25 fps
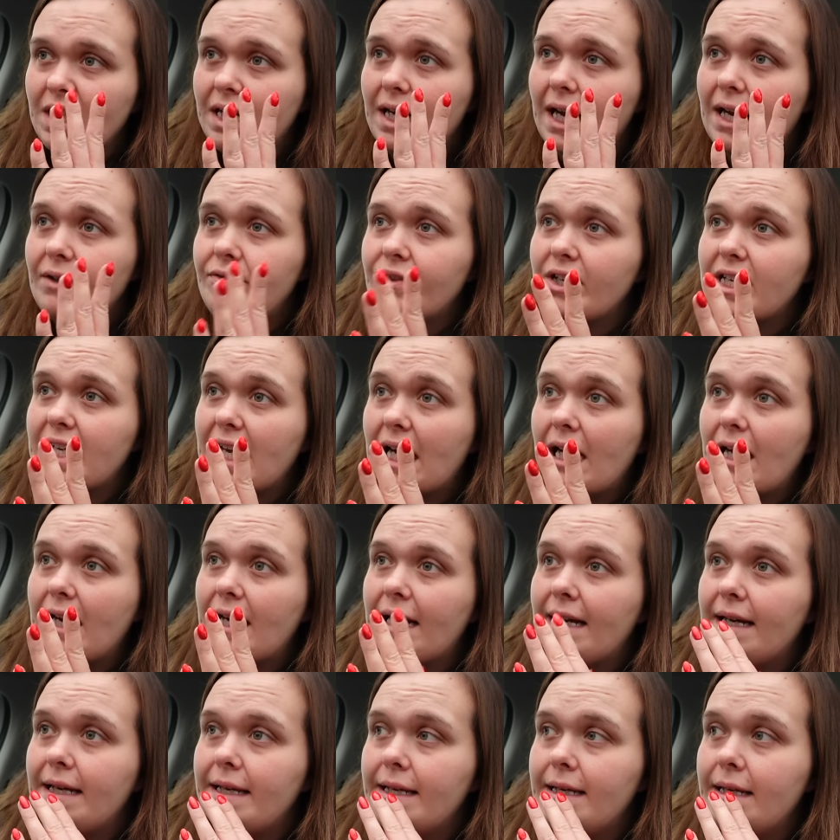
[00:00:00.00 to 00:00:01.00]
And the
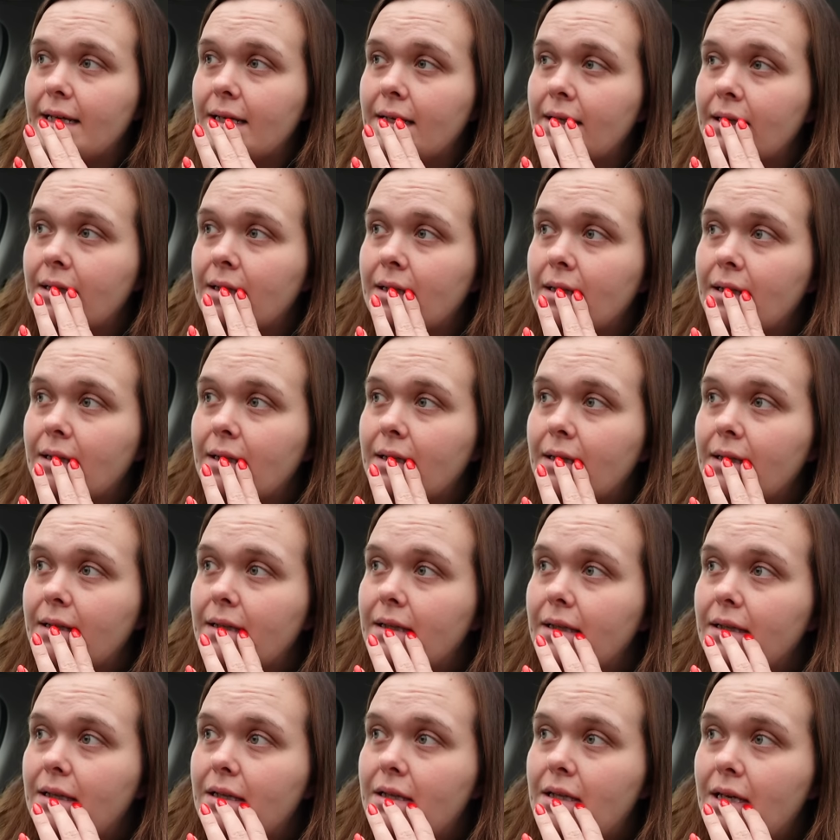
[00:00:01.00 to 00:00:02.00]
guy
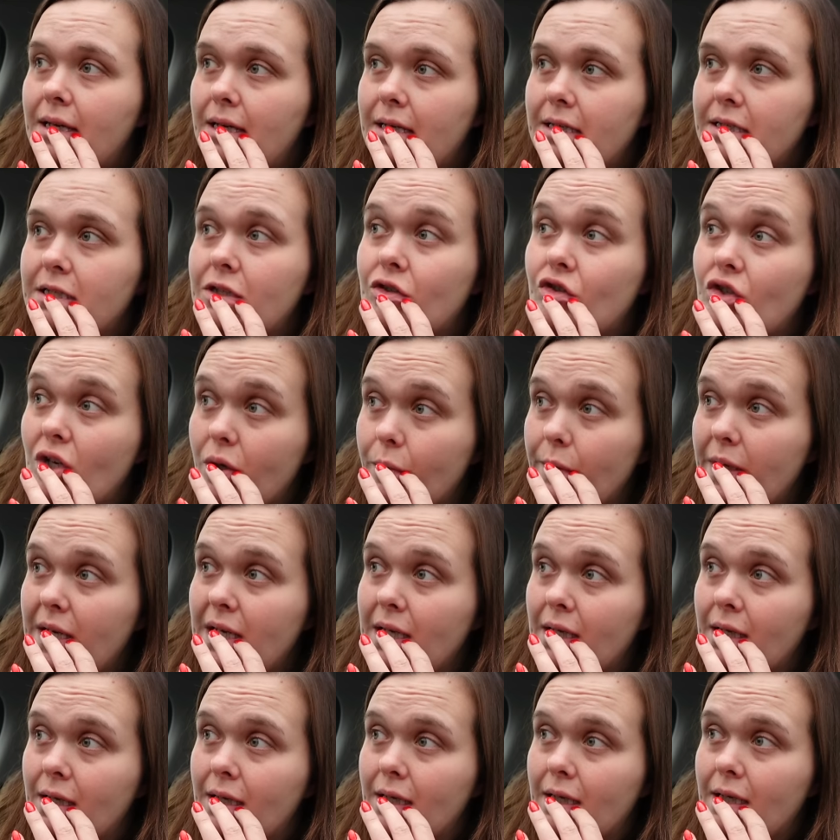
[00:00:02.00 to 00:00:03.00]
that is
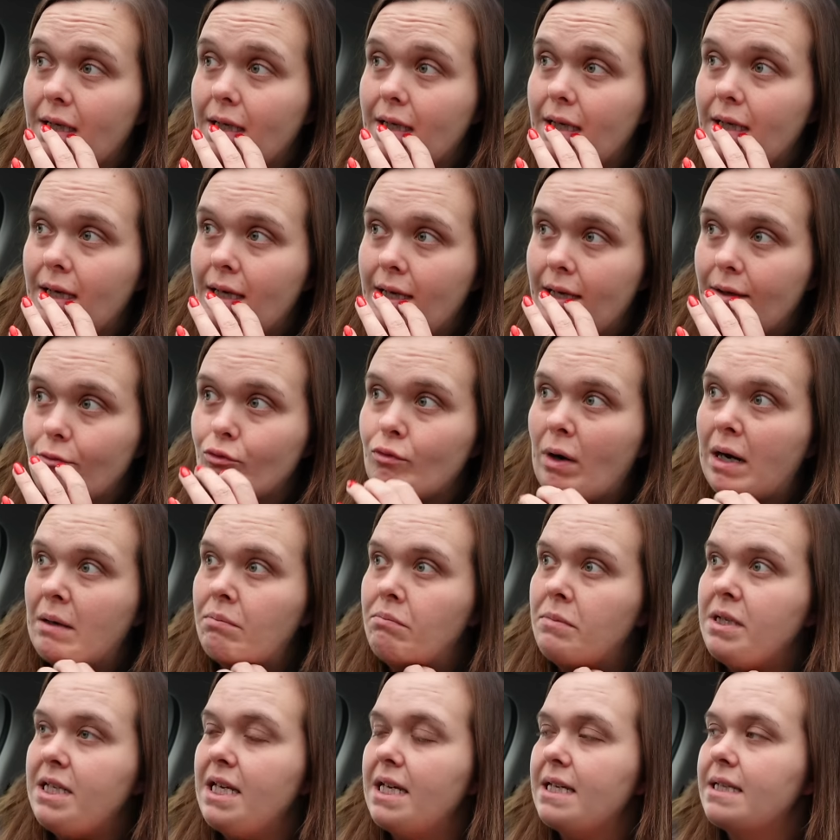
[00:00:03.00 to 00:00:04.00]
doing it
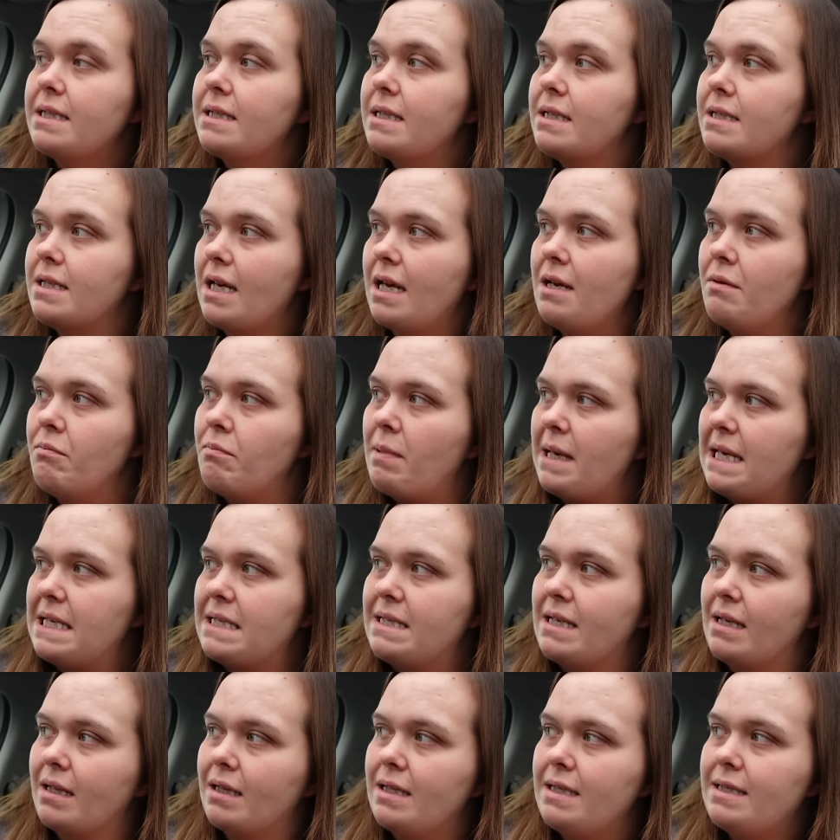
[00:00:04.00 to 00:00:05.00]
rang me yesterday and
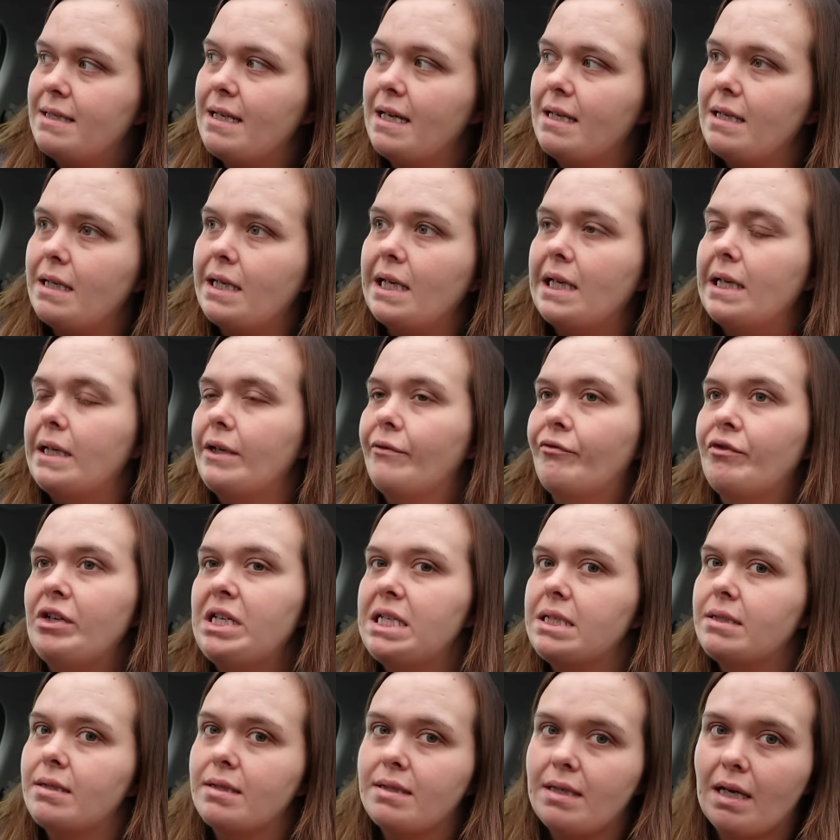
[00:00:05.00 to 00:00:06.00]
basically said he kind of
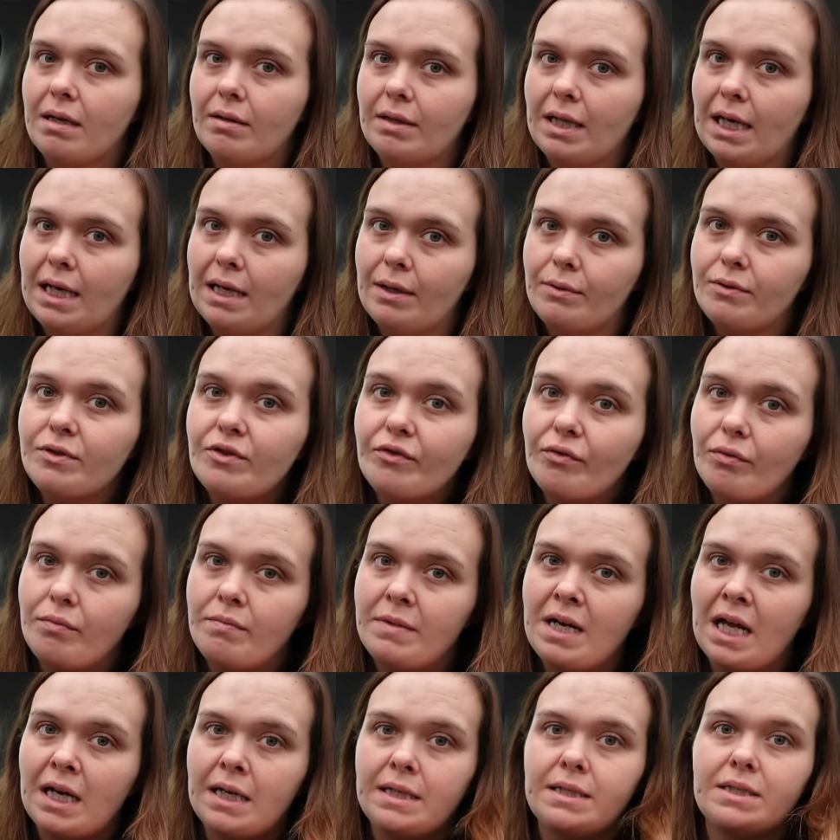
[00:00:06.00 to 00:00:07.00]
needs us out the house
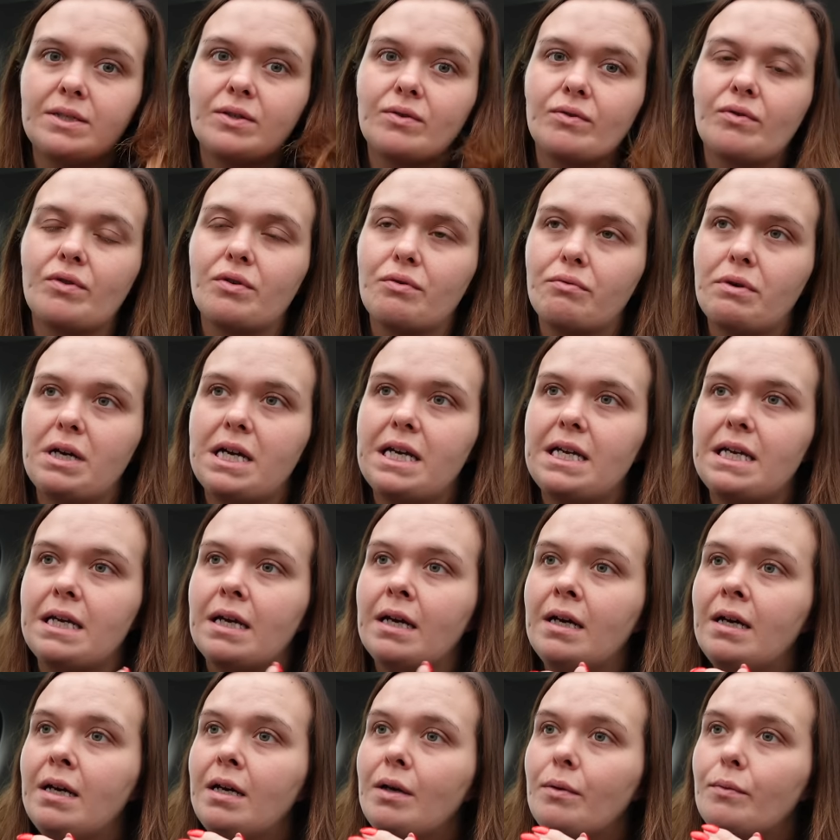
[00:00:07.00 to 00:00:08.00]
from 9 till 3,
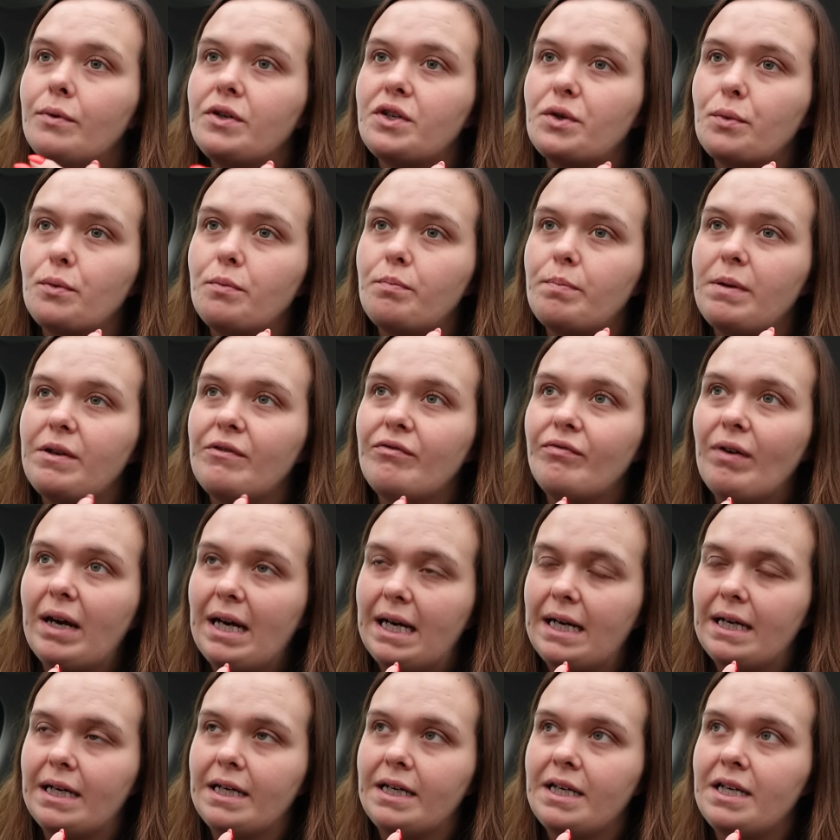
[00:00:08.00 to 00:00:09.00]
which would be
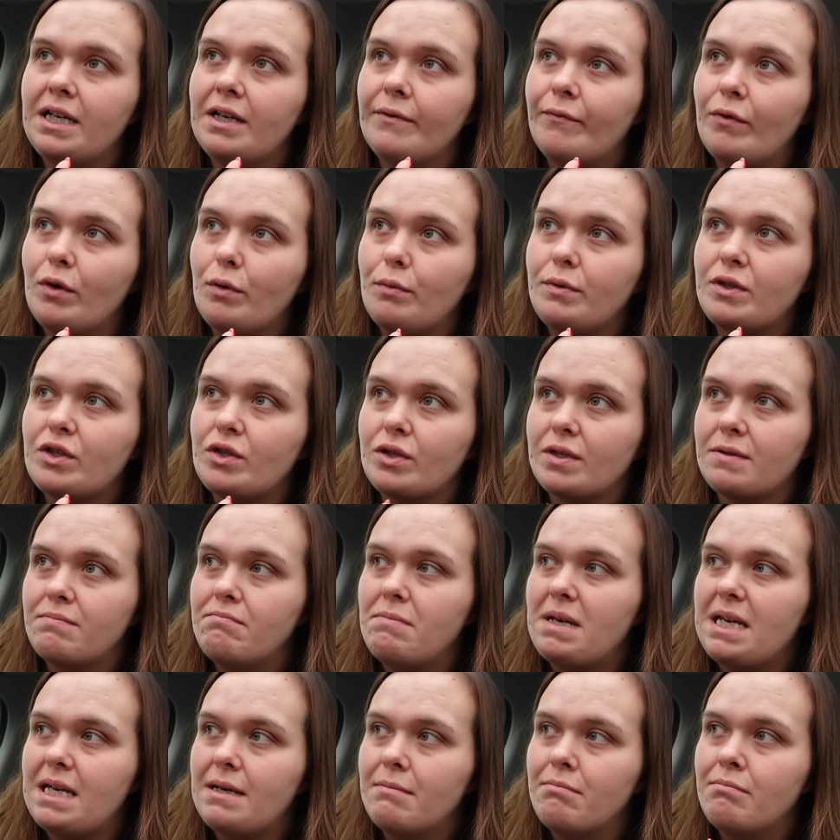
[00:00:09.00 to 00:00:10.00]
fine if it was just
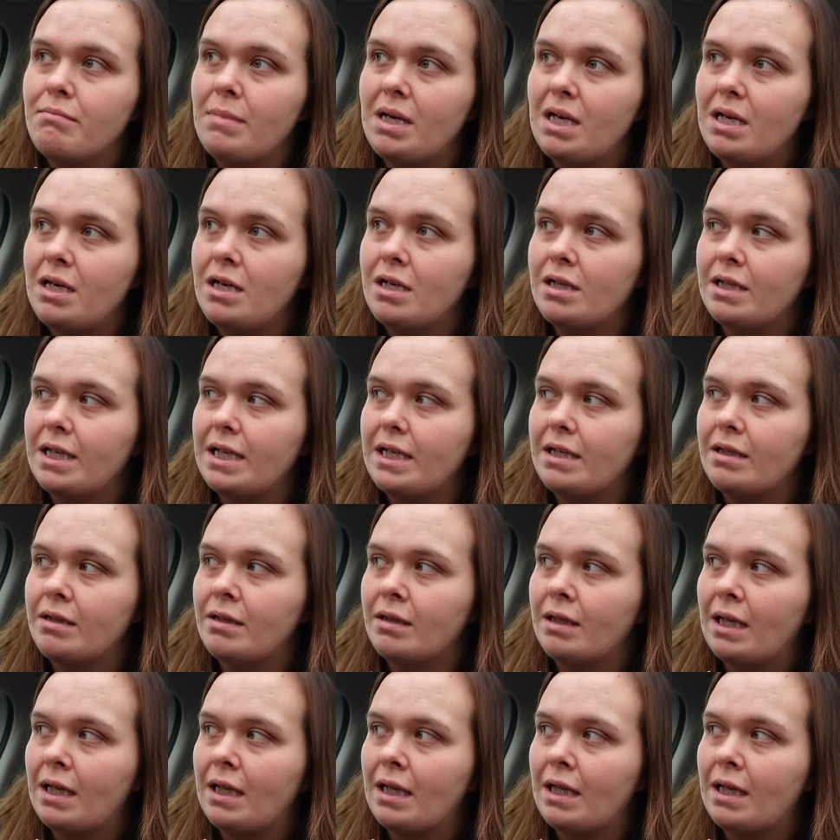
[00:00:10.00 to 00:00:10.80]
me and Merlin.